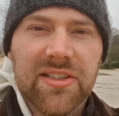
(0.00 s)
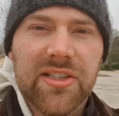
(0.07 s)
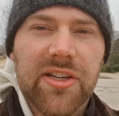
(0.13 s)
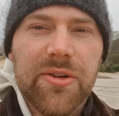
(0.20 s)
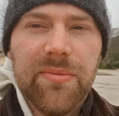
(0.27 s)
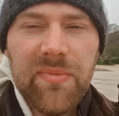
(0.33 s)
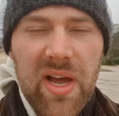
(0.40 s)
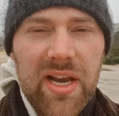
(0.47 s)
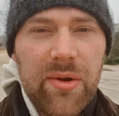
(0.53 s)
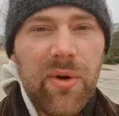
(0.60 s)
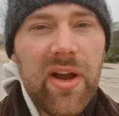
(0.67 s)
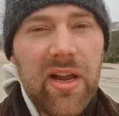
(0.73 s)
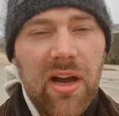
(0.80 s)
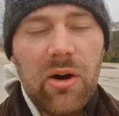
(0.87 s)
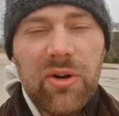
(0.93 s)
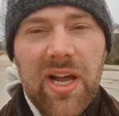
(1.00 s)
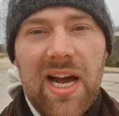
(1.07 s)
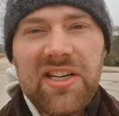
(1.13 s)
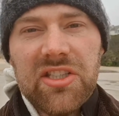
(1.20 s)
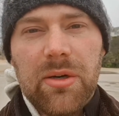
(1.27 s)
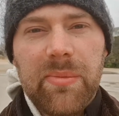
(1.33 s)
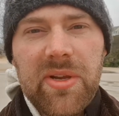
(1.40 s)
So anyway, I'll
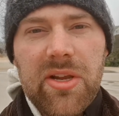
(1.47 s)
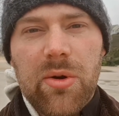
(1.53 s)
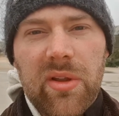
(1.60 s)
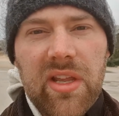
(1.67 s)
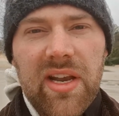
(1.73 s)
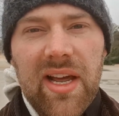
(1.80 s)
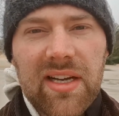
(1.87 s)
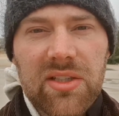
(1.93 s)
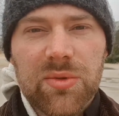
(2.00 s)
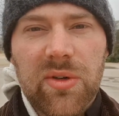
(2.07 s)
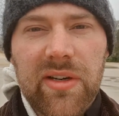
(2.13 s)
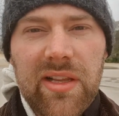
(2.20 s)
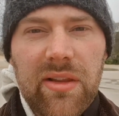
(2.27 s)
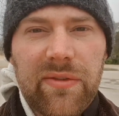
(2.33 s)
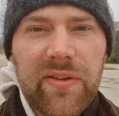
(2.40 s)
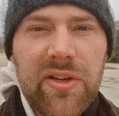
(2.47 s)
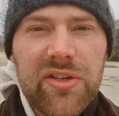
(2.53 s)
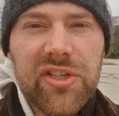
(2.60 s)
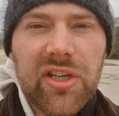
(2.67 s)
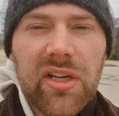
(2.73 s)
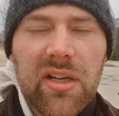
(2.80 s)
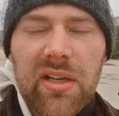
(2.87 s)
catch up with you on the next one in the future.